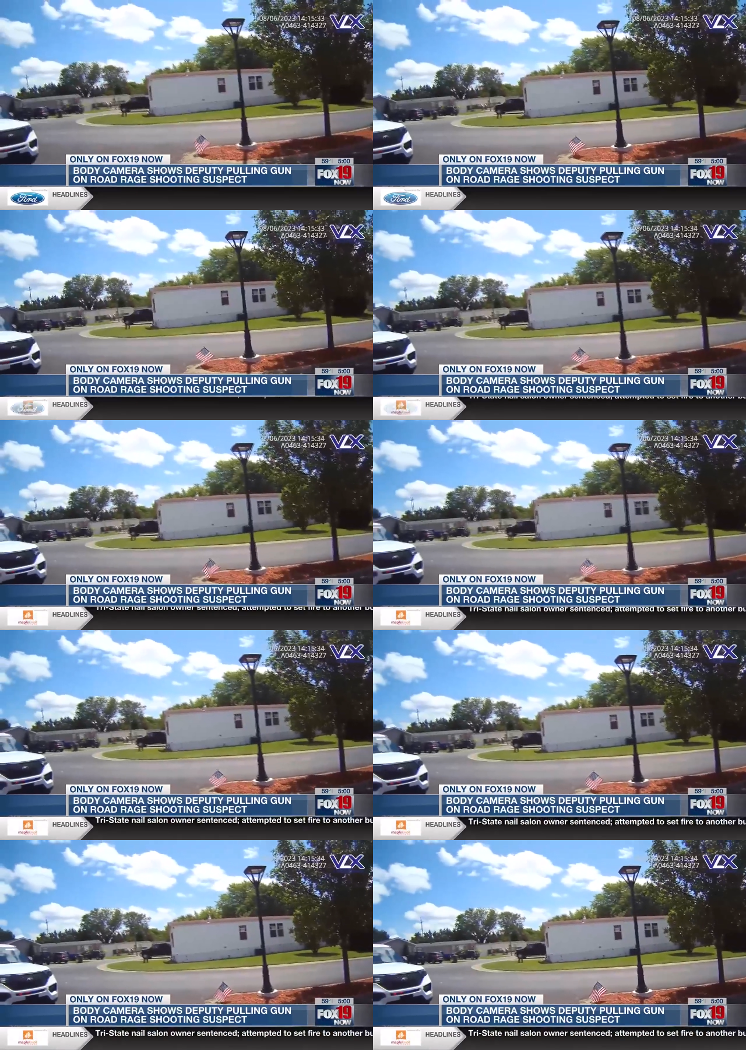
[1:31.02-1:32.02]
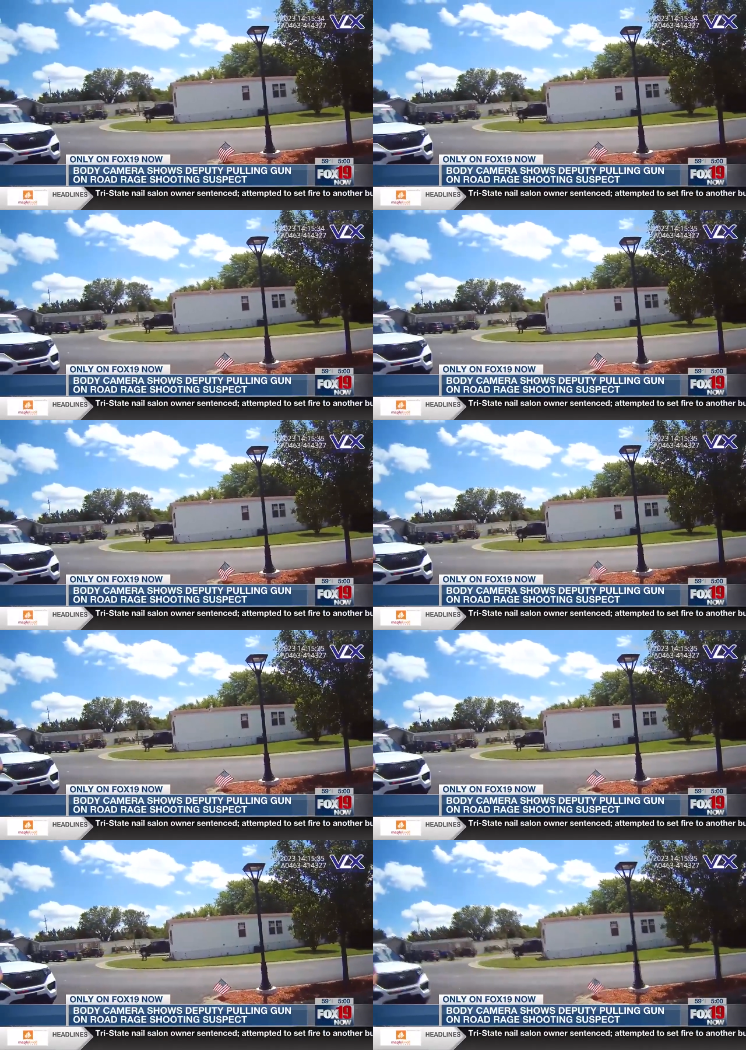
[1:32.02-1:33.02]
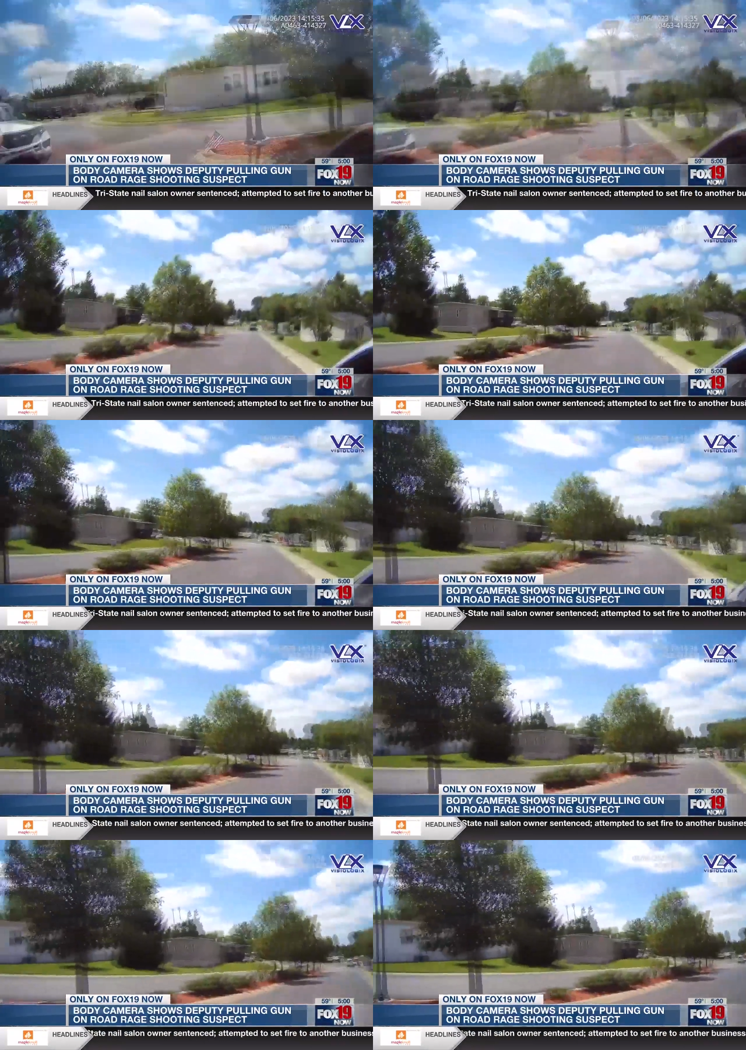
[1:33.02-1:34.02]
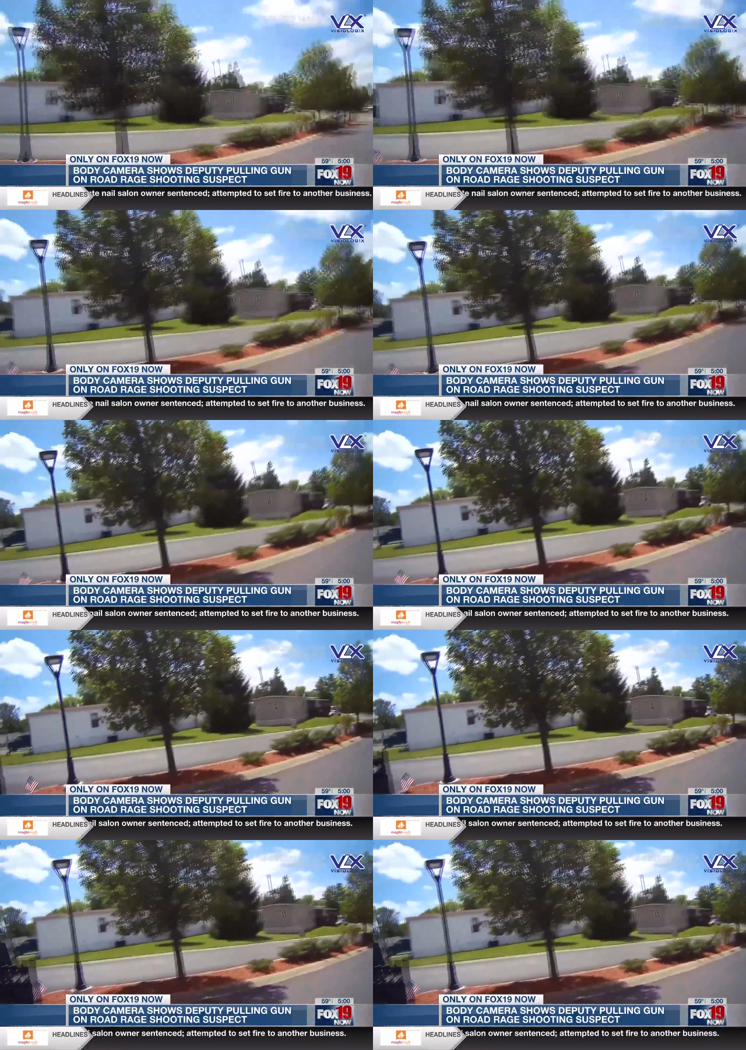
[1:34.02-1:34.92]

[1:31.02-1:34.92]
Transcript: No face is visible, so there are no lips to read.